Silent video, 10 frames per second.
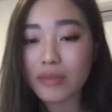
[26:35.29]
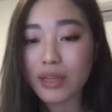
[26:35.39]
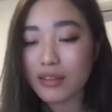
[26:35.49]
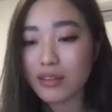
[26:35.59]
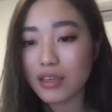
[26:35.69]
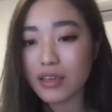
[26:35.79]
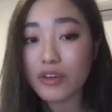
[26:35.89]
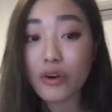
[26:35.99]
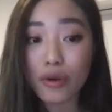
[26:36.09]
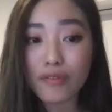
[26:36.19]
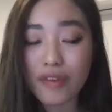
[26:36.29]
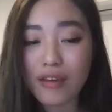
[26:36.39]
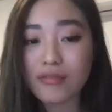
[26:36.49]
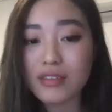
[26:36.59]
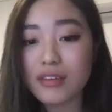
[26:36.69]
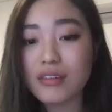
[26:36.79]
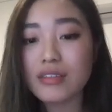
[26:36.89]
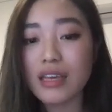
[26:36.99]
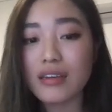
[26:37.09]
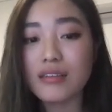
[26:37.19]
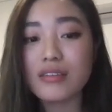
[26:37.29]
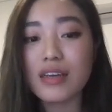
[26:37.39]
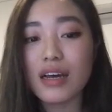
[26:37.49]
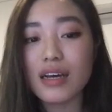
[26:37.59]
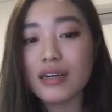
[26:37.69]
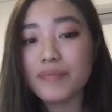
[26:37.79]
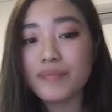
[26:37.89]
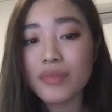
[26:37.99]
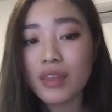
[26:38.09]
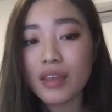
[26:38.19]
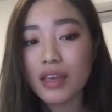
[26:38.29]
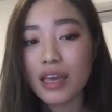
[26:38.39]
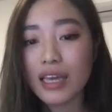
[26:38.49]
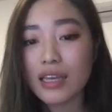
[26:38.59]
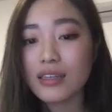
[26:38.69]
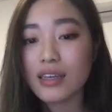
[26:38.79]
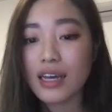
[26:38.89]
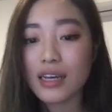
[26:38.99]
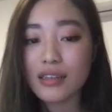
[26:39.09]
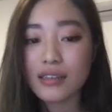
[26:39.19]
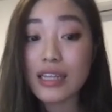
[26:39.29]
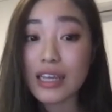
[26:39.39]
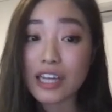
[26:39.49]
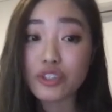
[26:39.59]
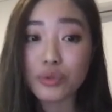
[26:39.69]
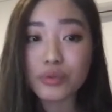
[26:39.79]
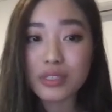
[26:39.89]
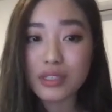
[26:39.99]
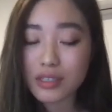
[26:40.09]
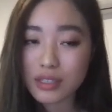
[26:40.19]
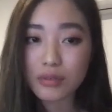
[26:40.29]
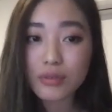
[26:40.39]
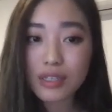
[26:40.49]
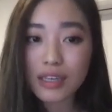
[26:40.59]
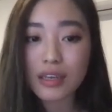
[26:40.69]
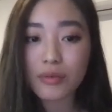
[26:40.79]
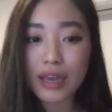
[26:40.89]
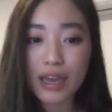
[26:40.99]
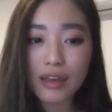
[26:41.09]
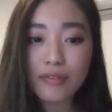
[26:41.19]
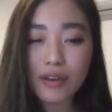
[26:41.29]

like, the co-founders and the actual skill sets that we have,